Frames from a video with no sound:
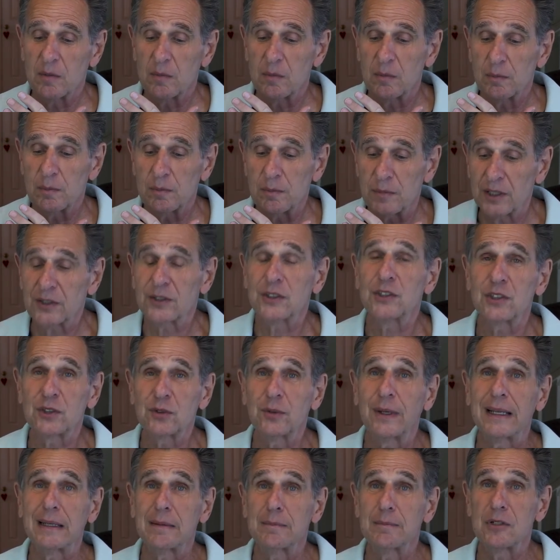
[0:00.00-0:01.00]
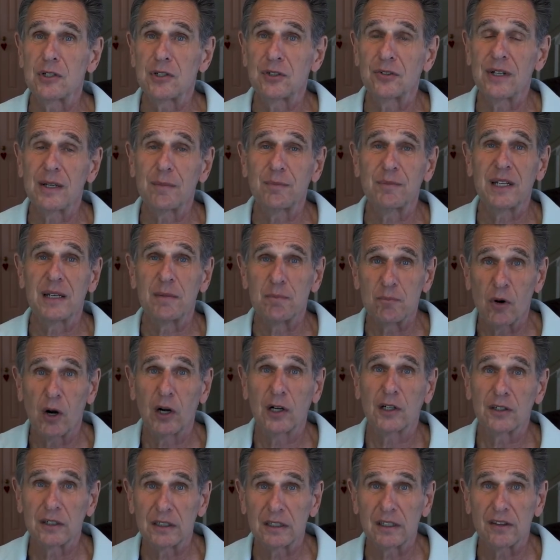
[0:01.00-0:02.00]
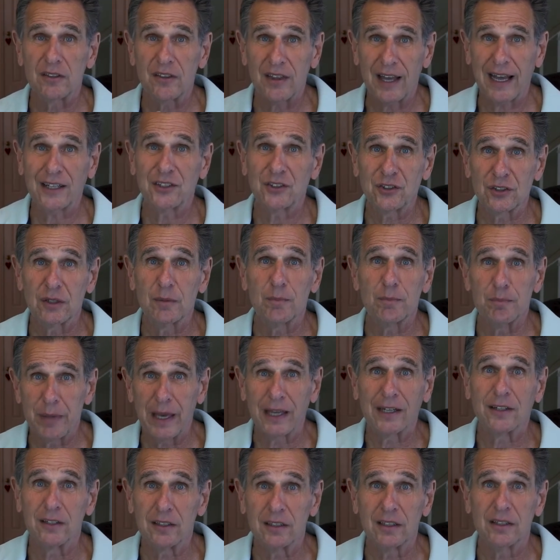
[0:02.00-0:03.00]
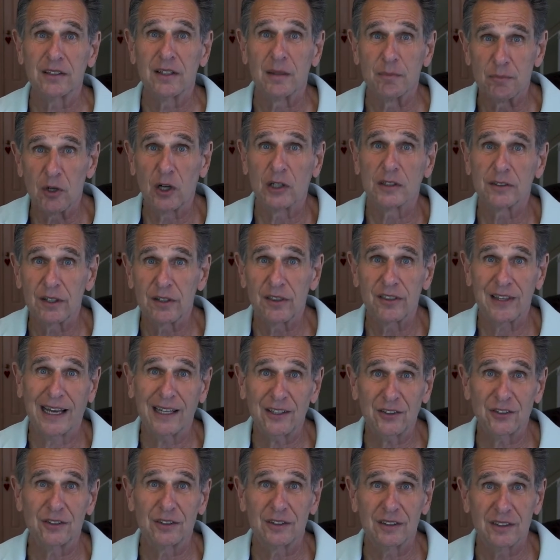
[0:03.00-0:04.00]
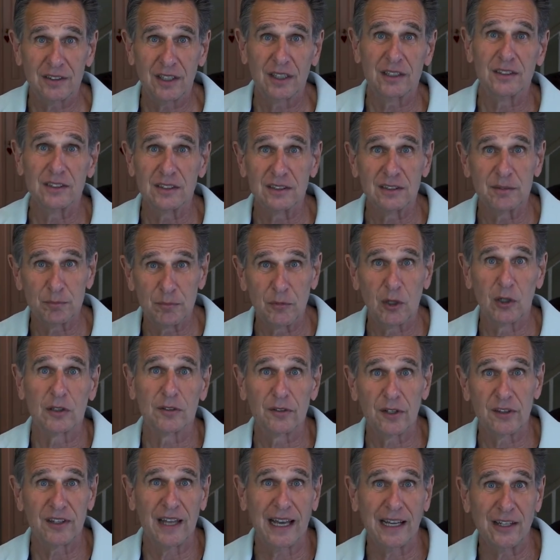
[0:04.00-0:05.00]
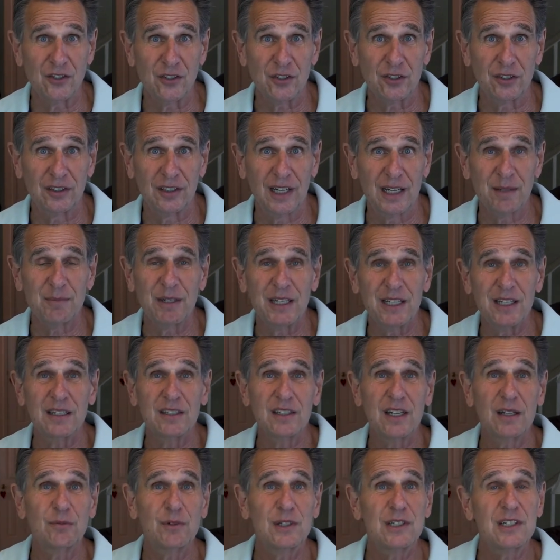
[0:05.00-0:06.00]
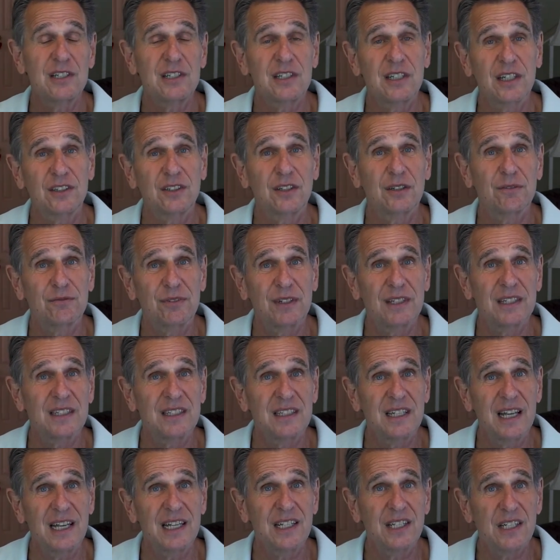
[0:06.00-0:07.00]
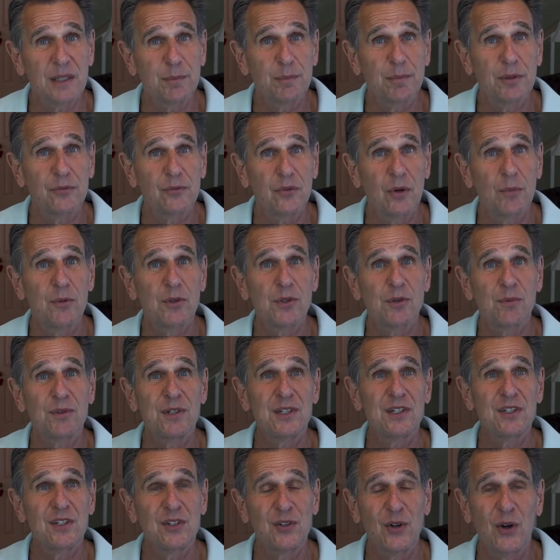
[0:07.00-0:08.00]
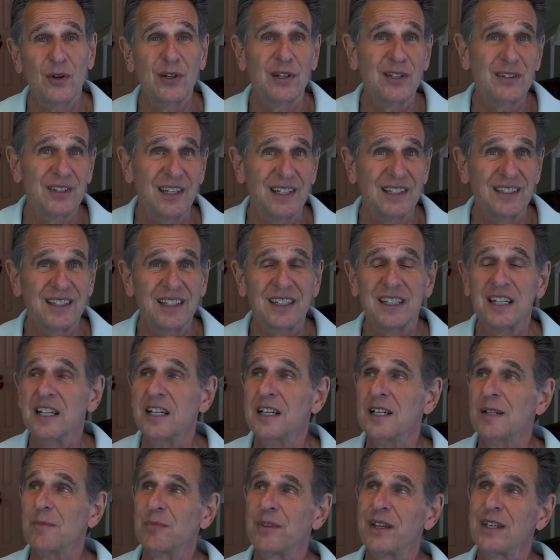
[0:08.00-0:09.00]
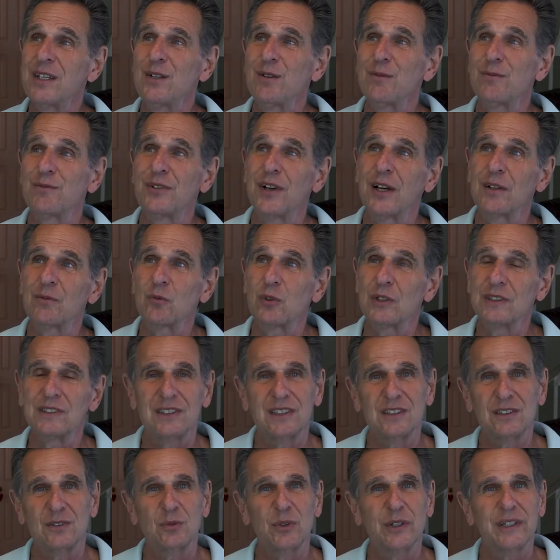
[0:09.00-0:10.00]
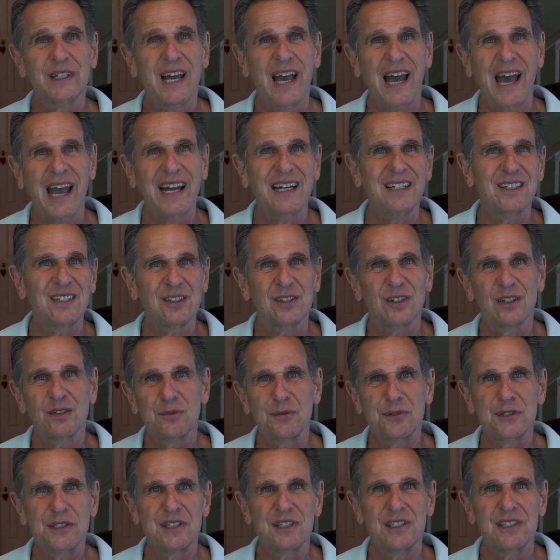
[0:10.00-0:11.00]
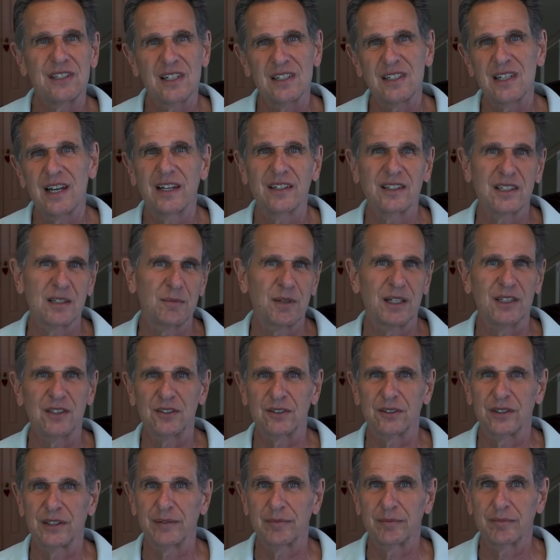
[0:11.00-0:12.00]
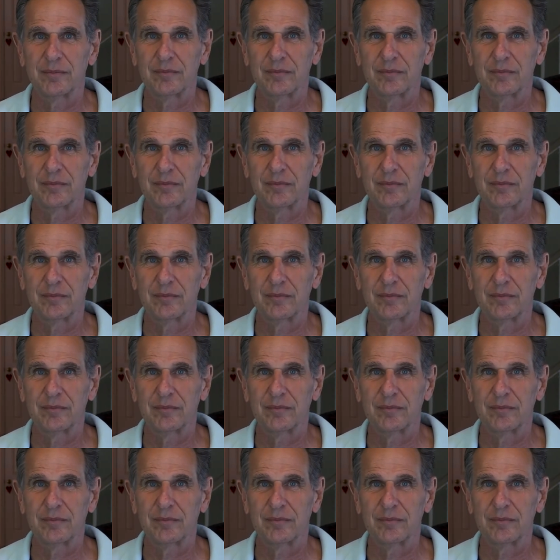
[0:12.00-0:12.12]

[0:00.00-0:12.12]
Meryl Streep did Margaret Thatcher better than Margaret Thatcher does Margaret Thatcher. I mean, it was such a fantastic performance. It was so authentic that you felt, was this really acting or was this a documentary?